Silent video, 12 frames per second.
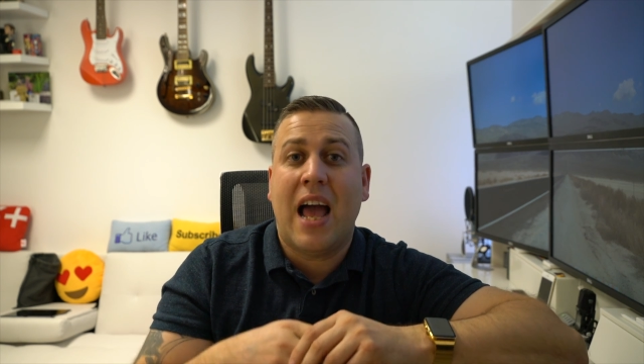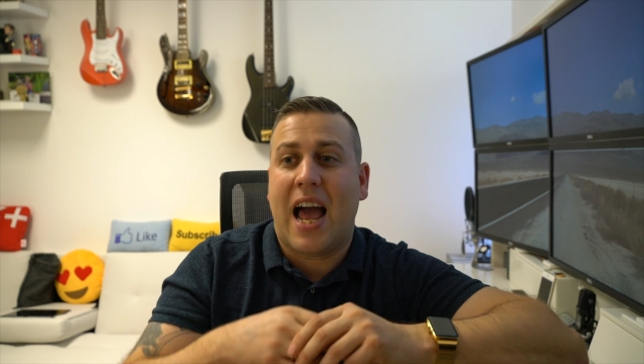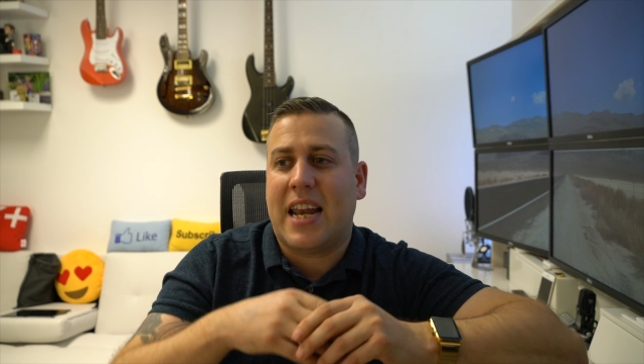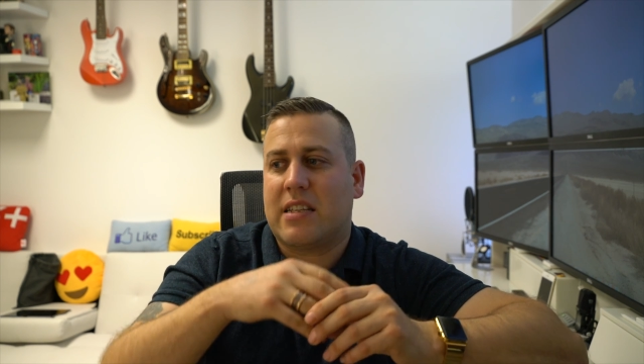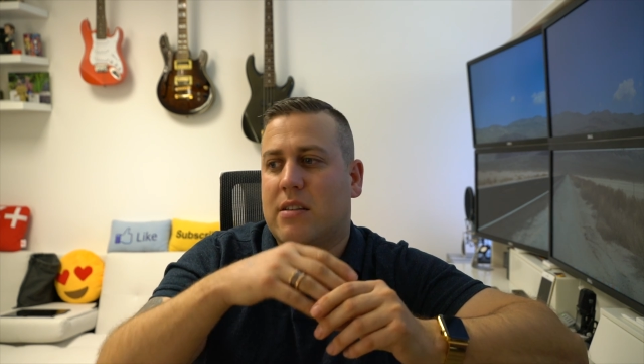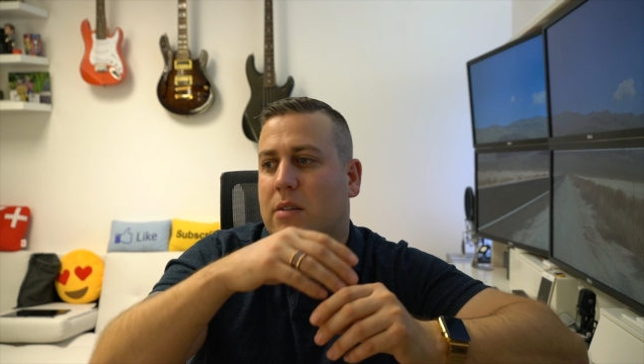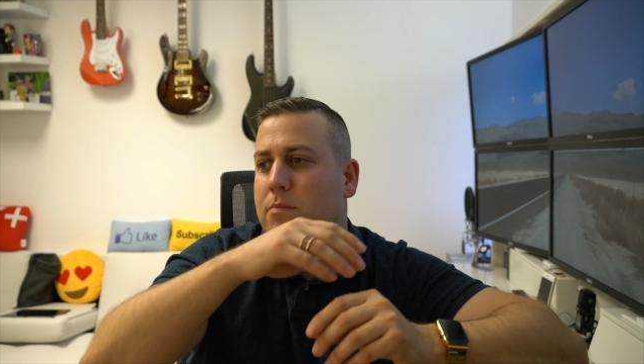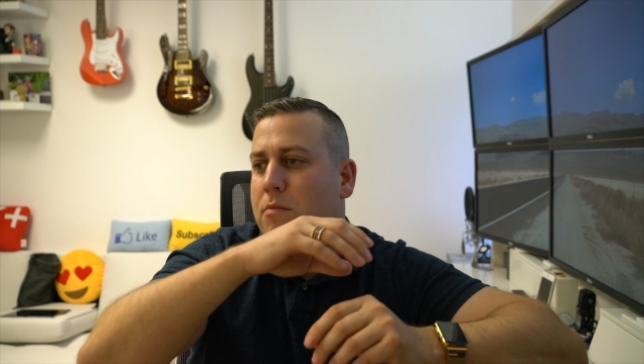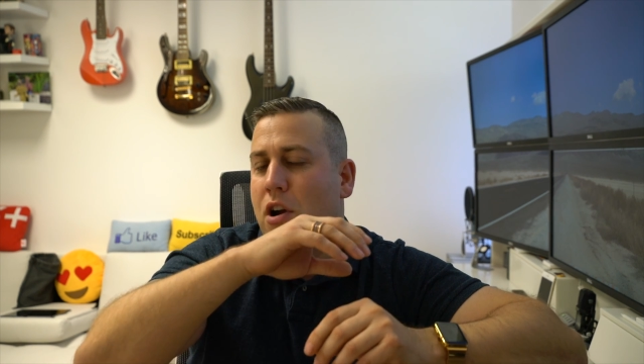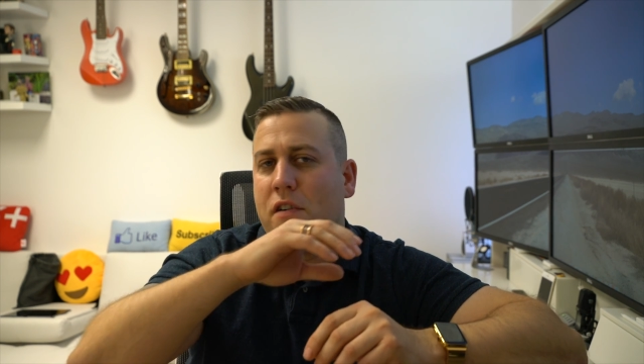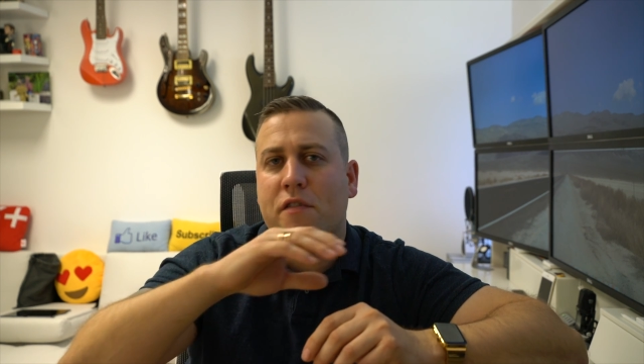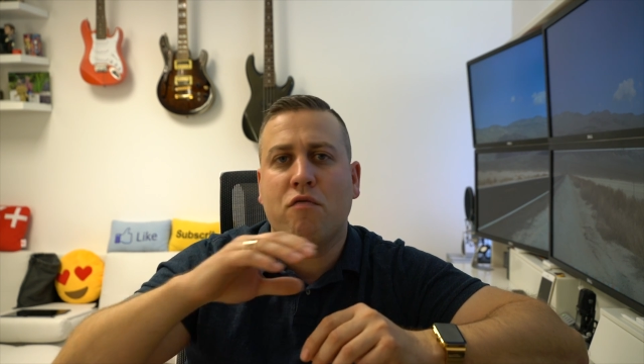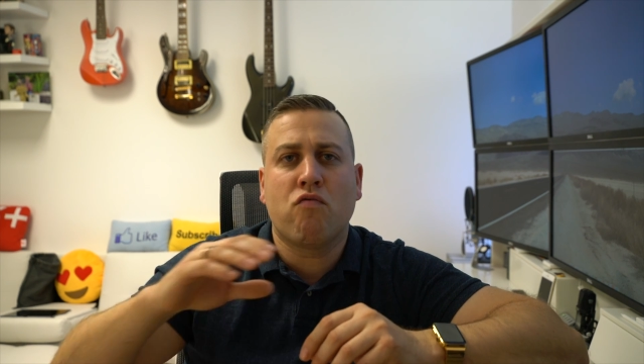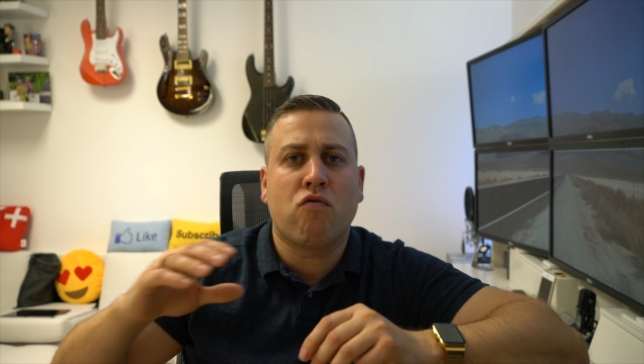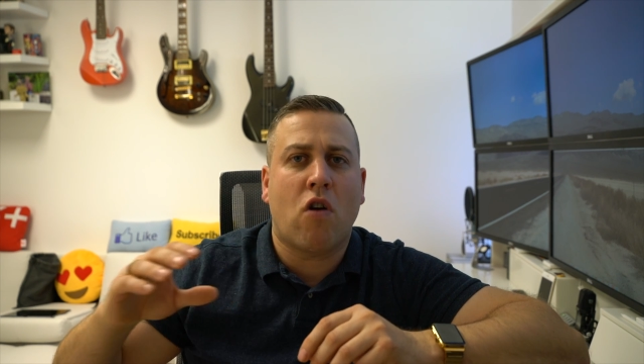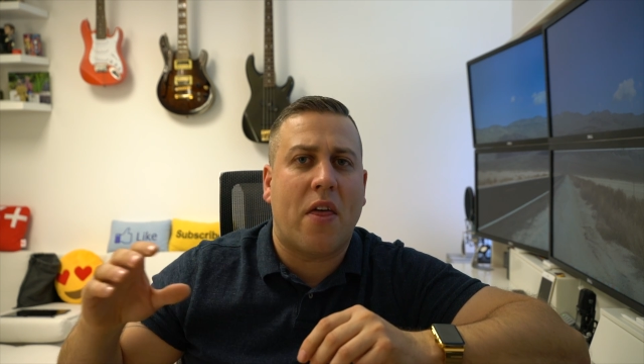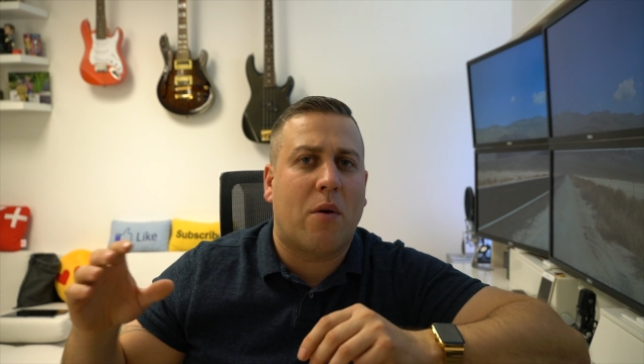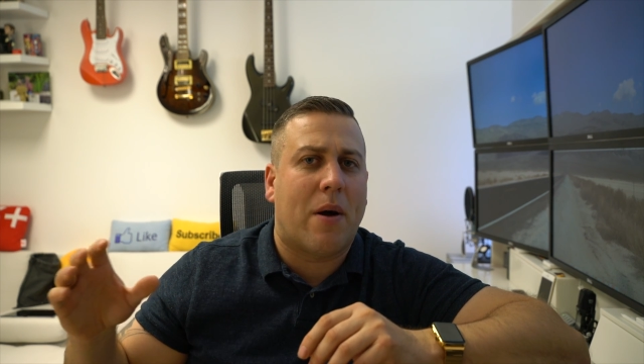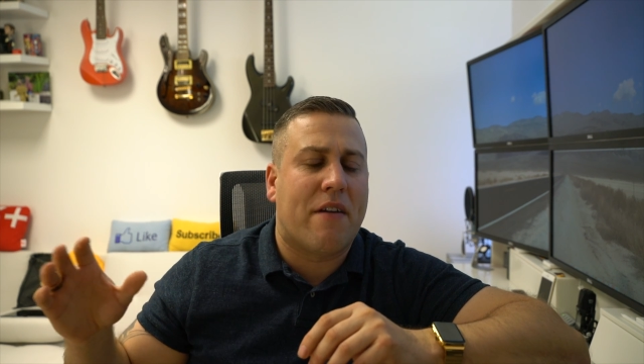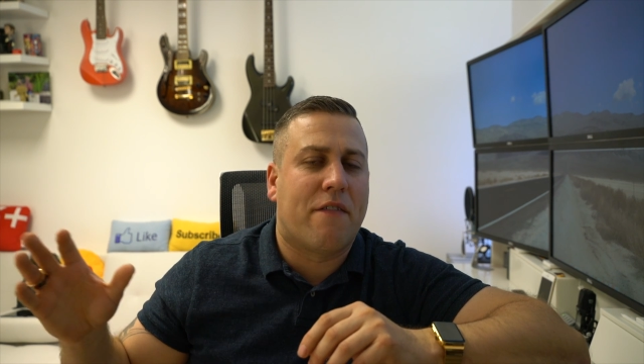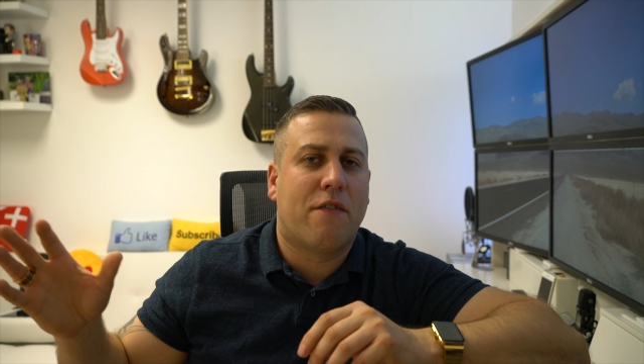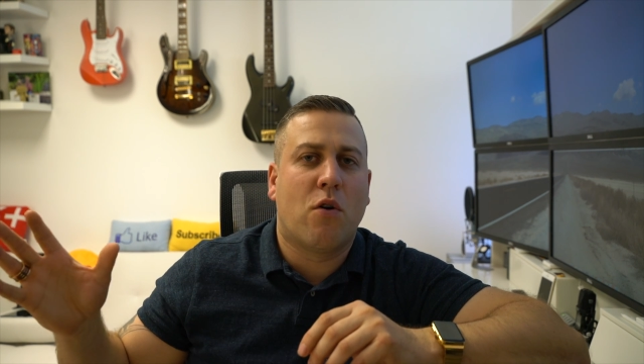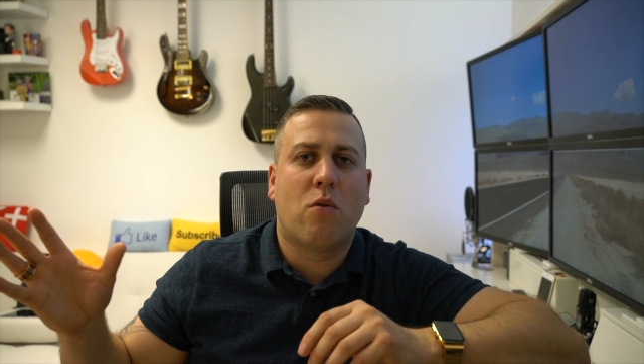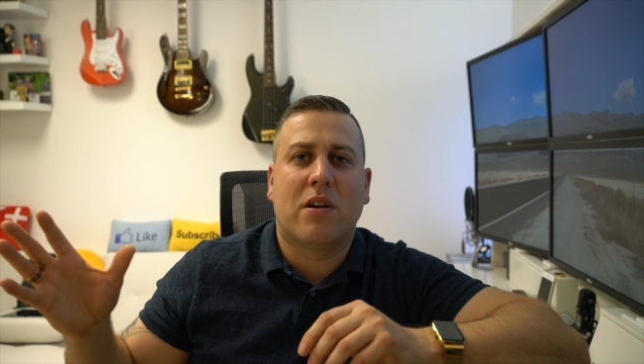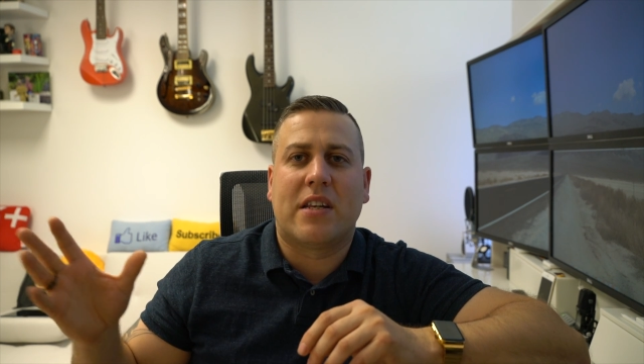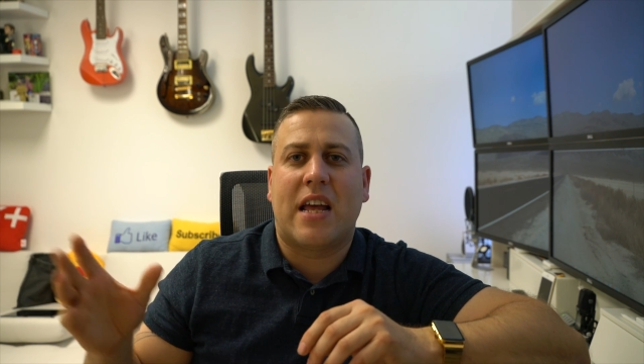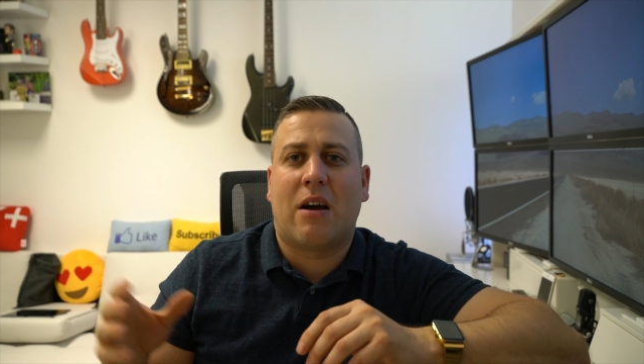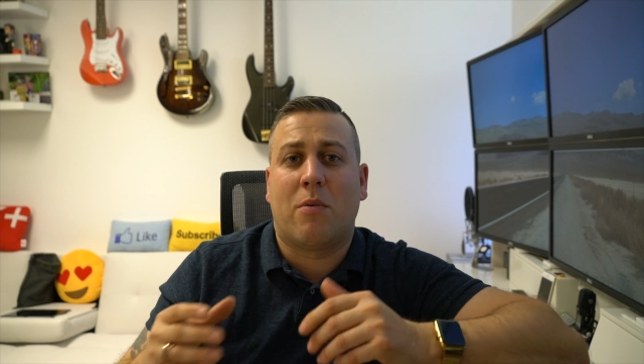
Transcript: and it's moved right the way forward now.